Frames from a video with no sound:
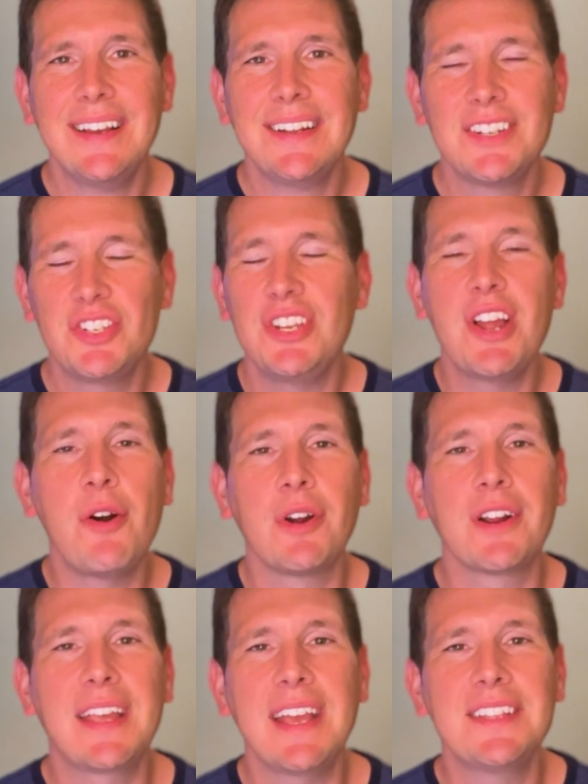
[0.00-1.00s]
Does she know
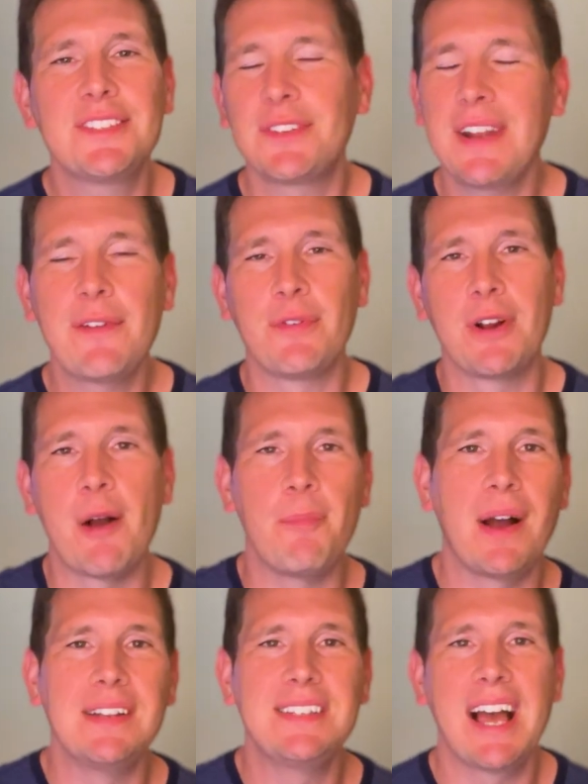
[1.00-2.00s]
her kids? They're never
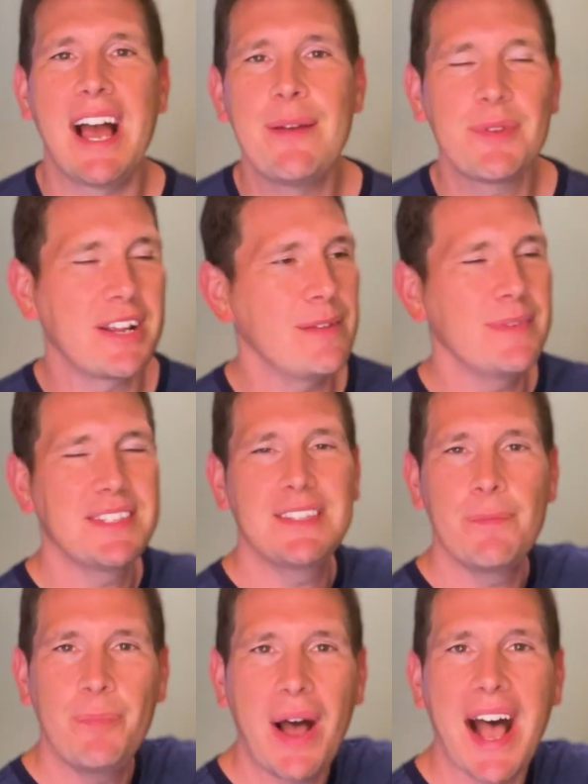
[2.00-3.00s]
up on time. They're going to miss
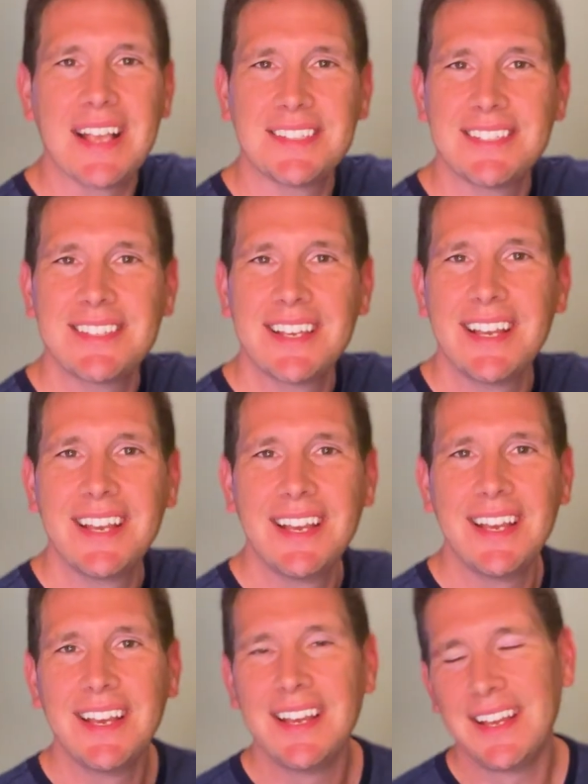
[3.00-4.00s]
the bus.
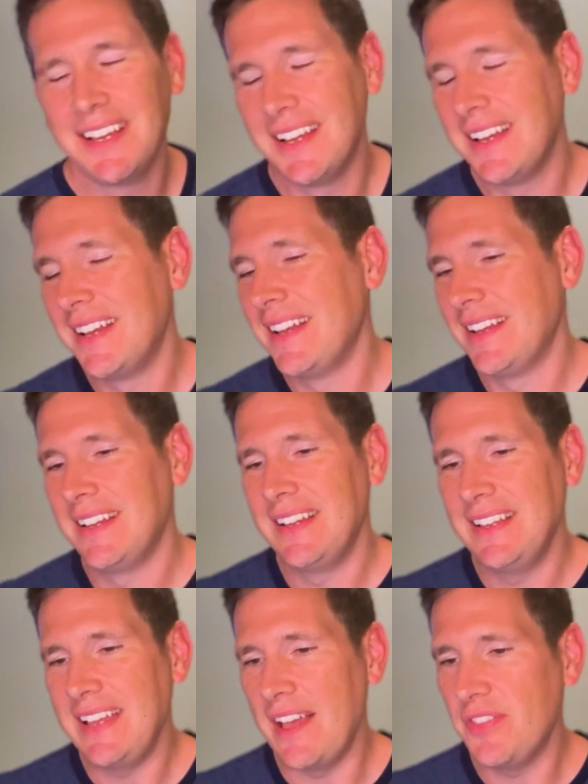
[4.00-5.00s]

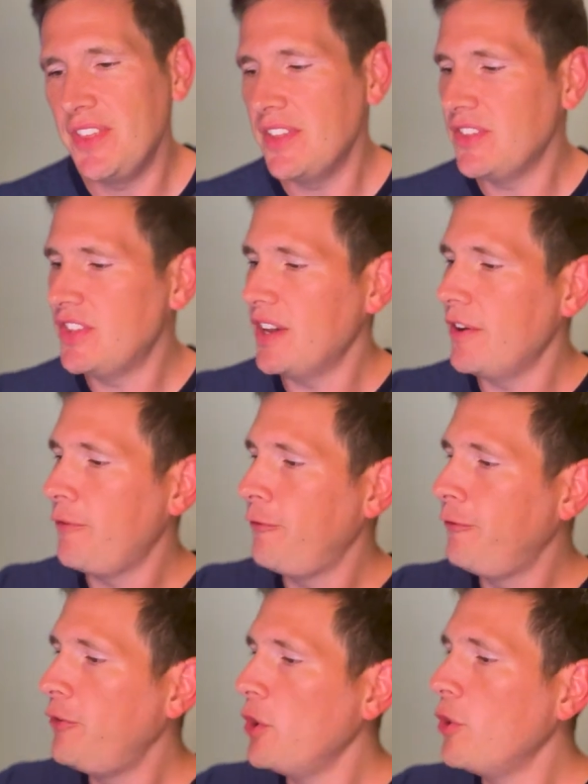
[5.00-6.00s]
Yeah, the, the
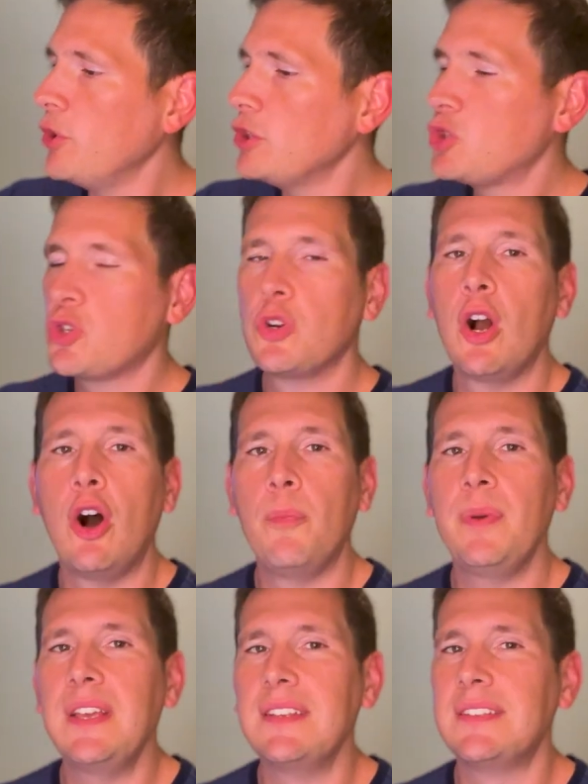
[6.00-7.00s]
food
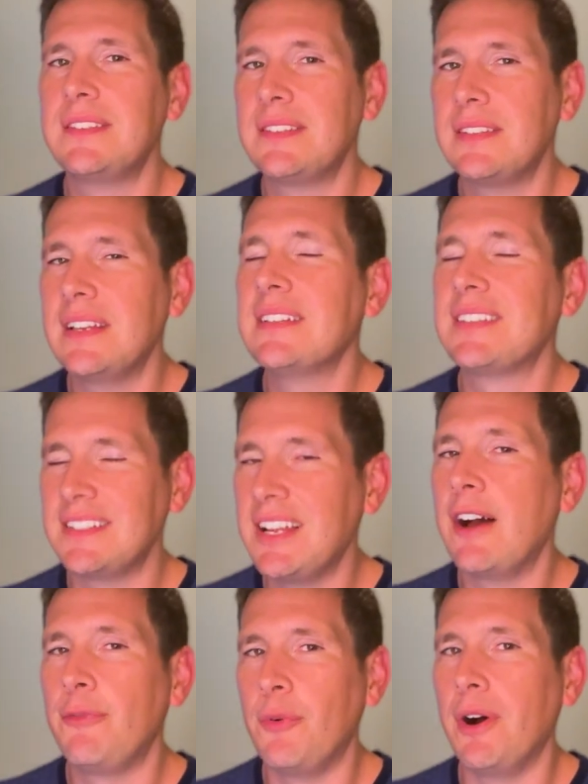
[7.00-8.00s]
trope is, is a
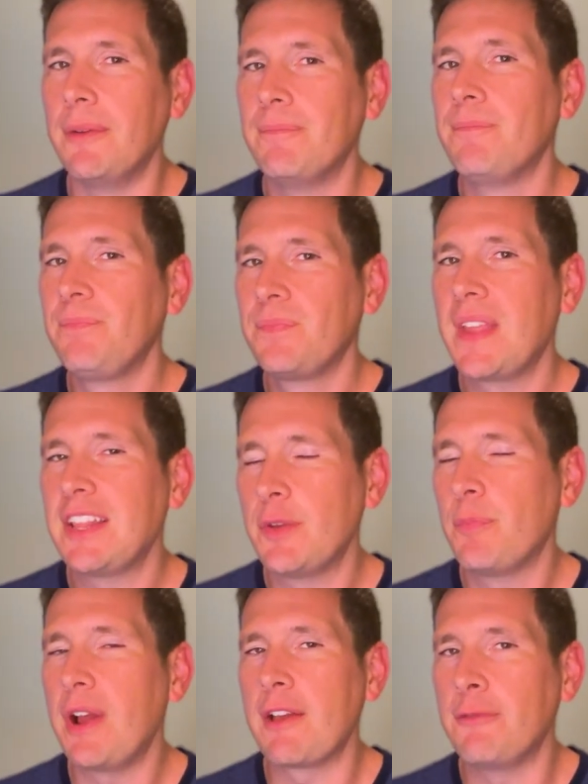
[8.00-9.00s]
tough one. At
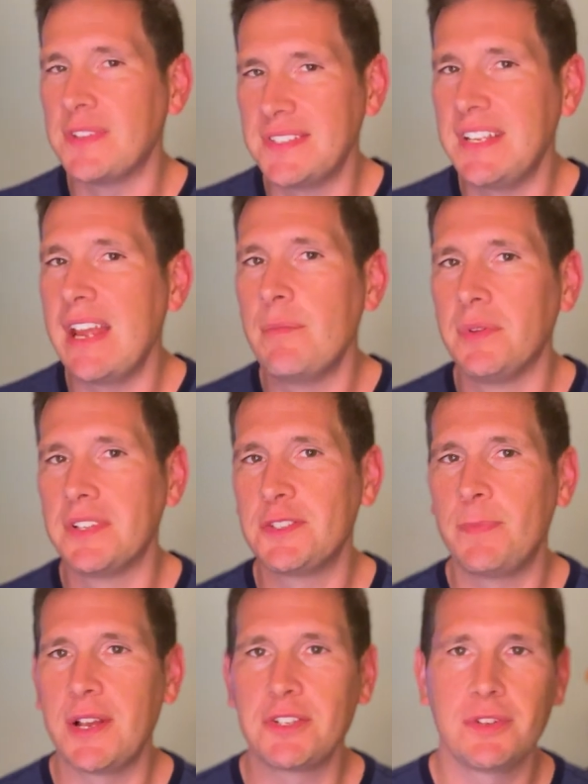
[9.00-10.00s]
the breakfast table
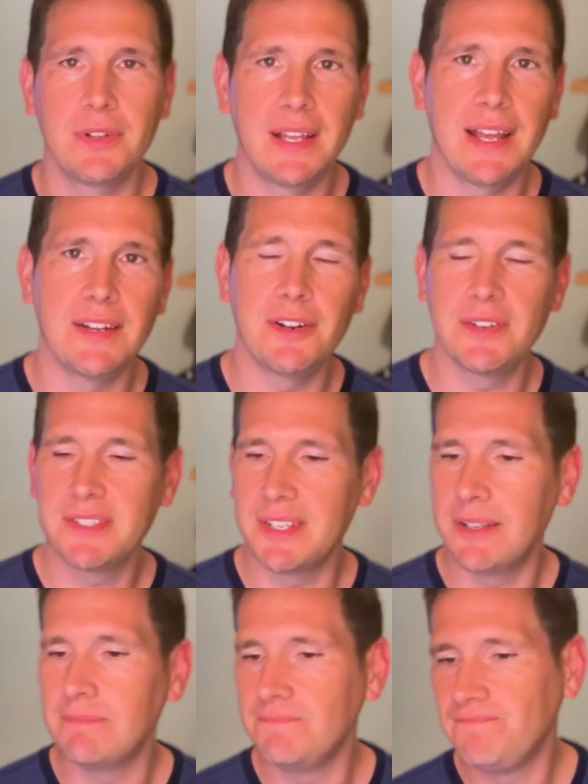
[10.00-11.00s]
especially, I notice it.